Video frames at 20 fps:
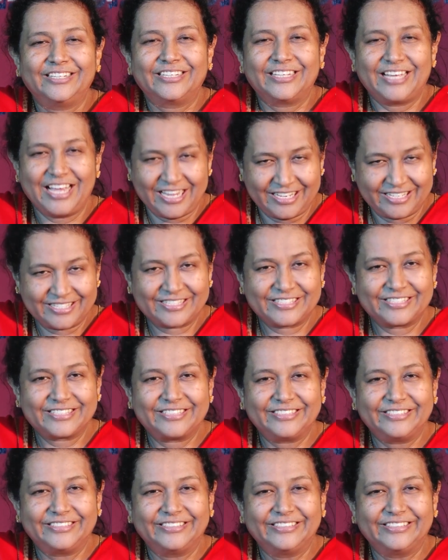
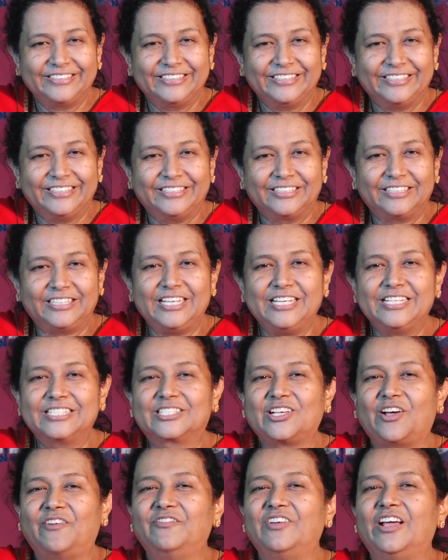yes,
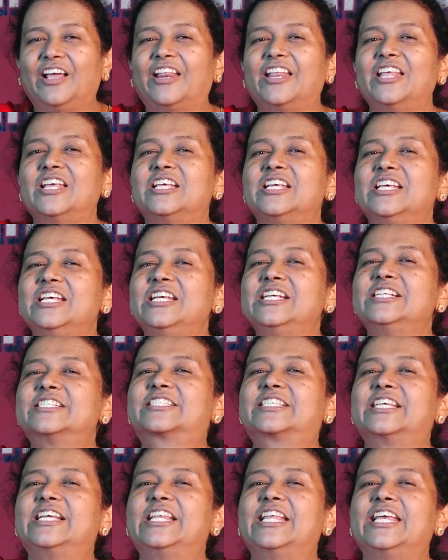these are very
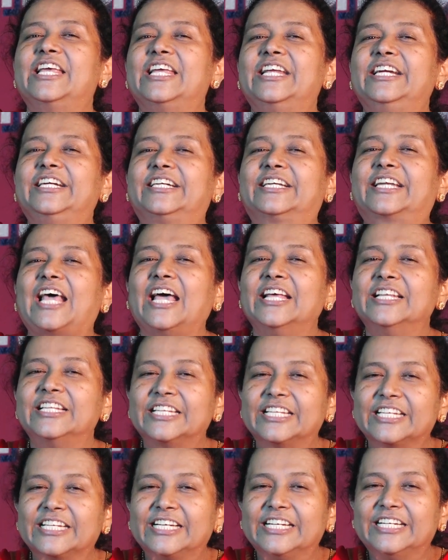easily done.
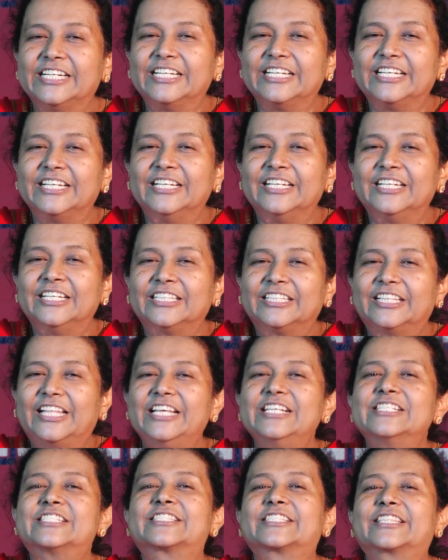
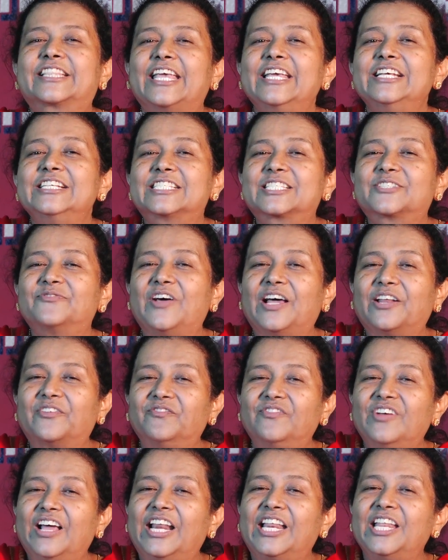These things were
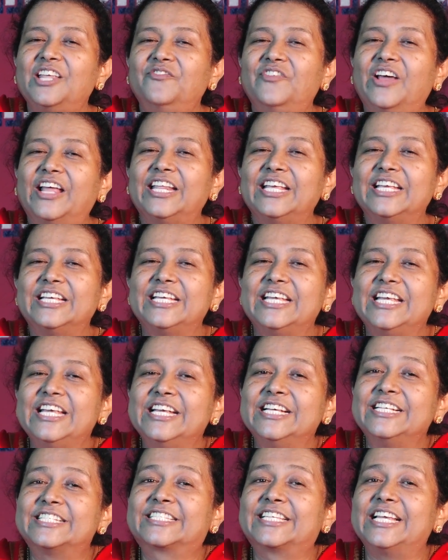very, very
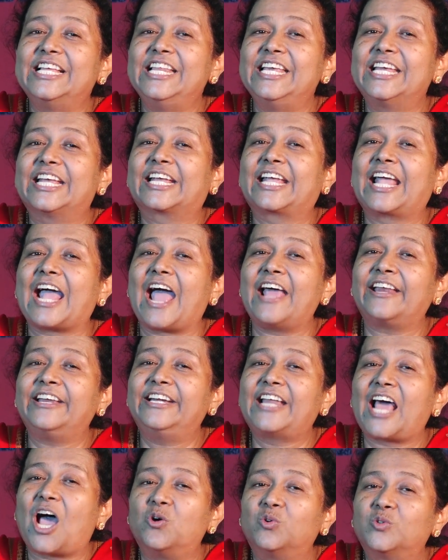easily
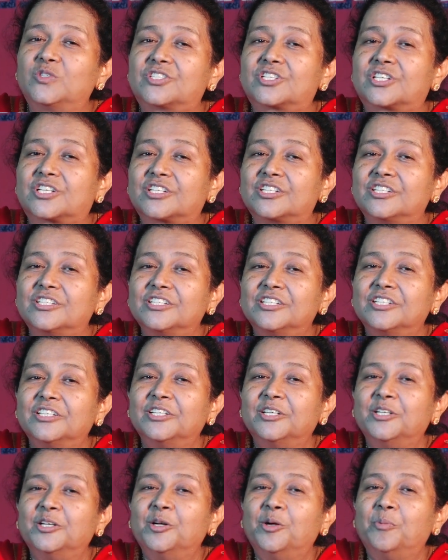carried out
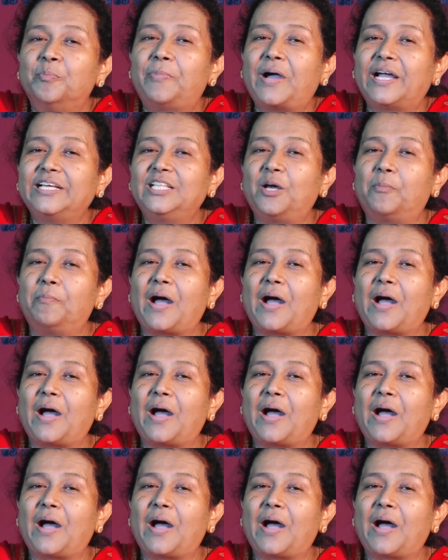by the